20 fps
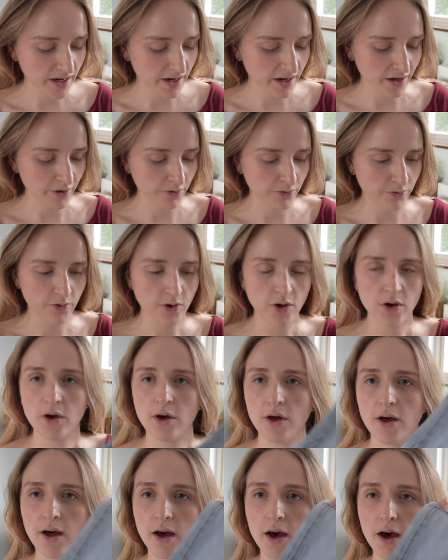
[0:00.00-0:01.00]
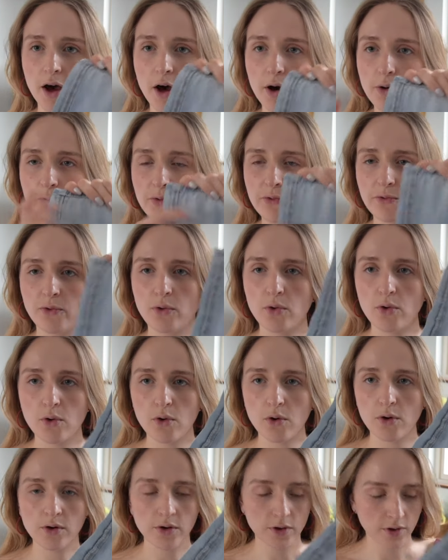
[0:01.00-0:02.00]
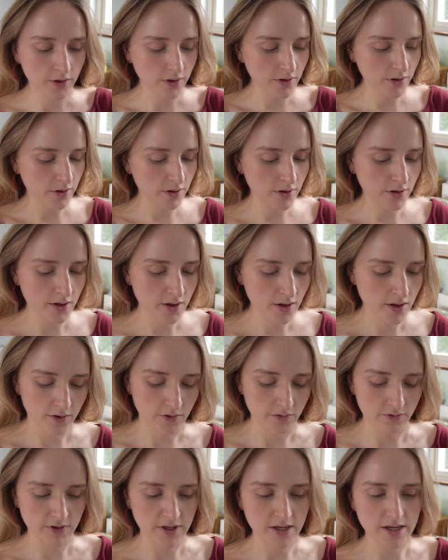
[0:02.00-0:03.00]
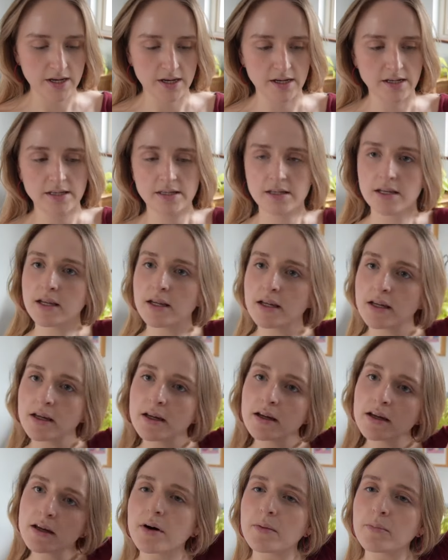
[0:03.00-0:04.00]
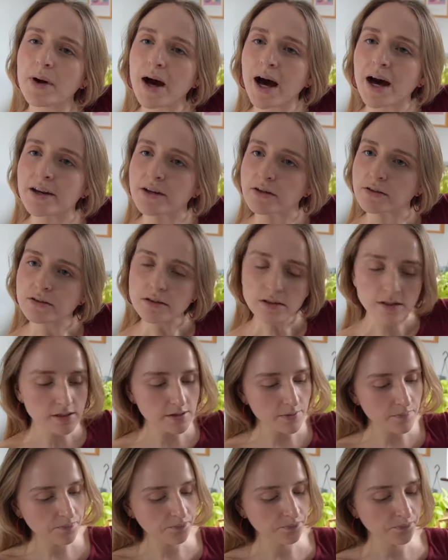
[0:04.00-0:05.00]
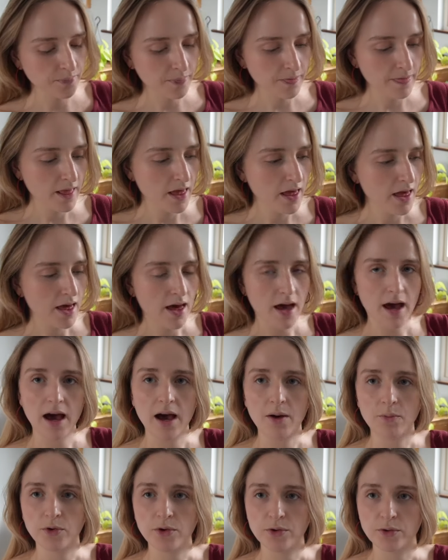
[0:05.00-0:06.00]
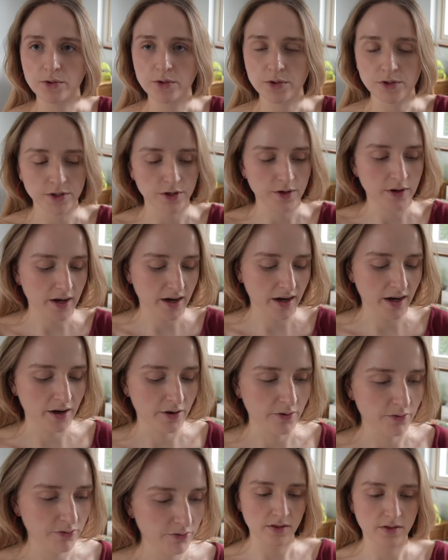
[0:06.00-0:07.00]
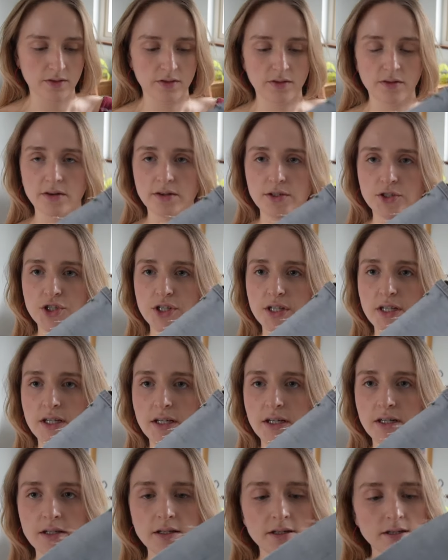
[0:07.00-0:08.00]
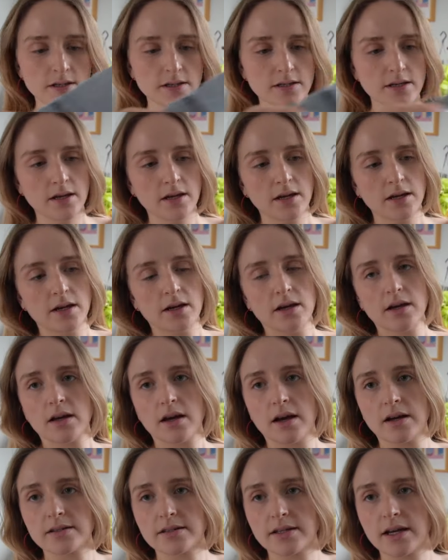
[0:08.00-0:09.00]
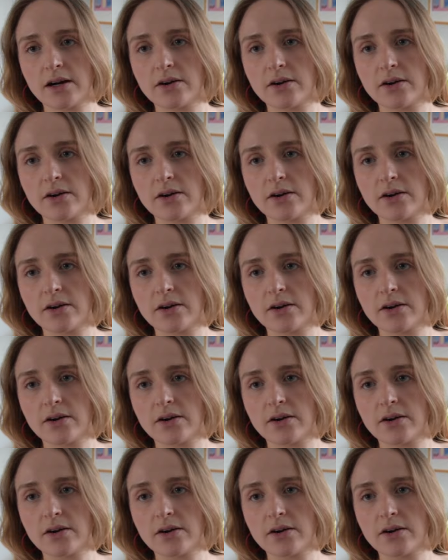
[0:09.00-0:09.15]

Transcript: have 4 of these panels, and we also have jeans cut